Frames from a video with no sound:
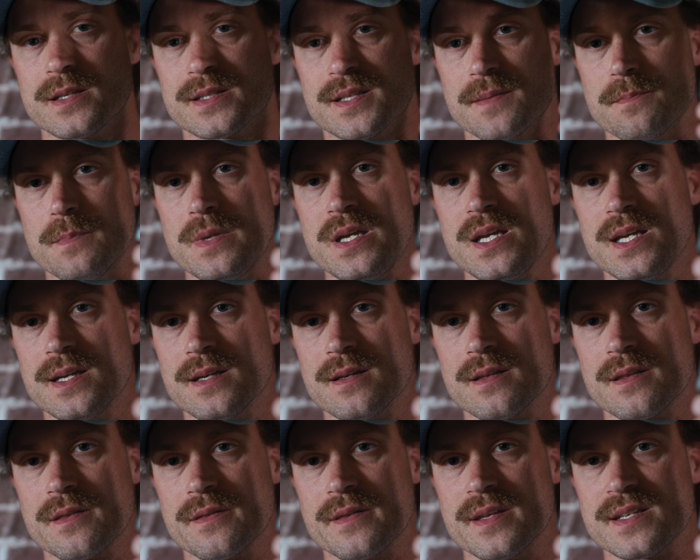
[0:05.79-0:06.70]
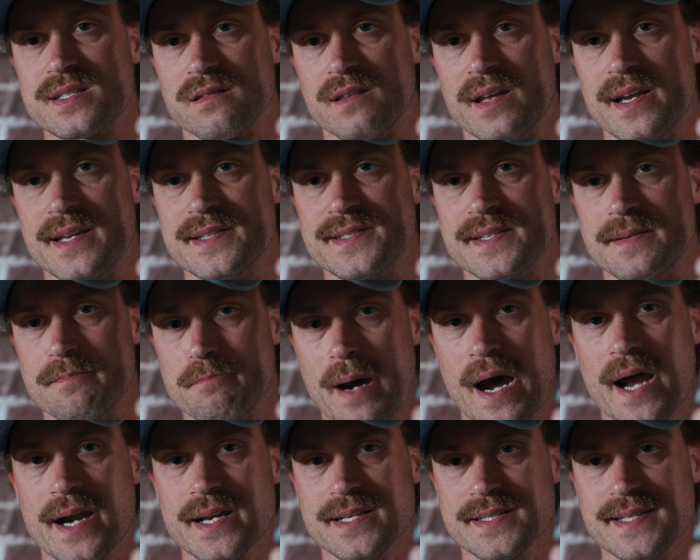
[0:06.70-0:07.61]
To me, this lens
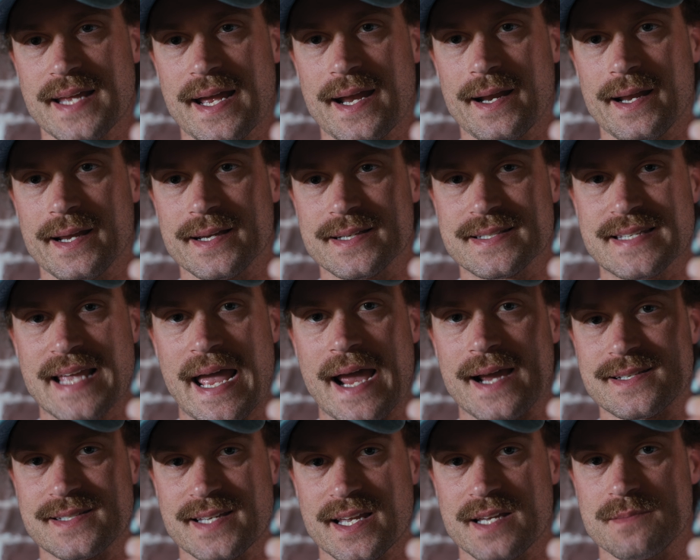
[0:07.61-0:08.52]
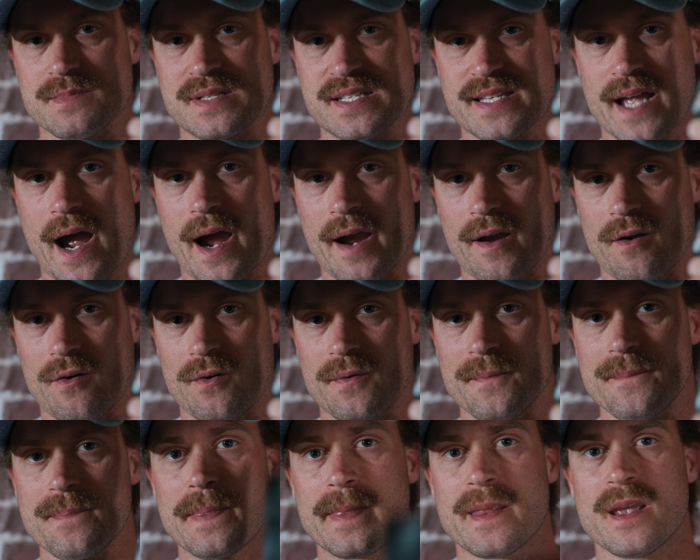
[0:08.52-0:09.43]
embodies that exact same style.
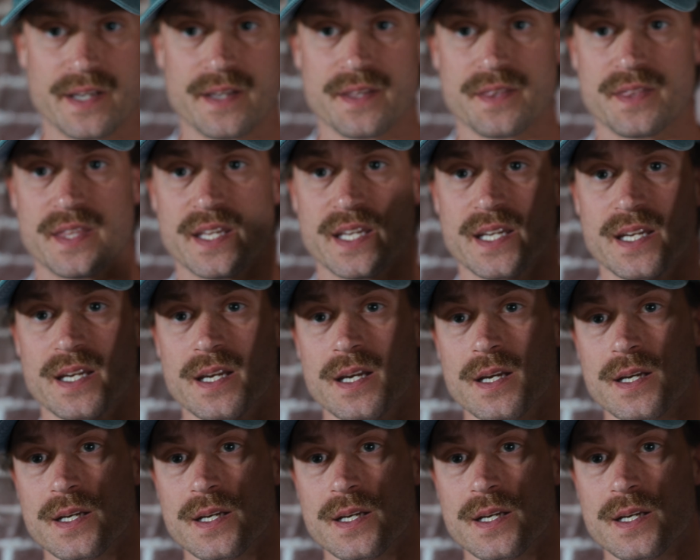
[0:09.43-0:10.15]
The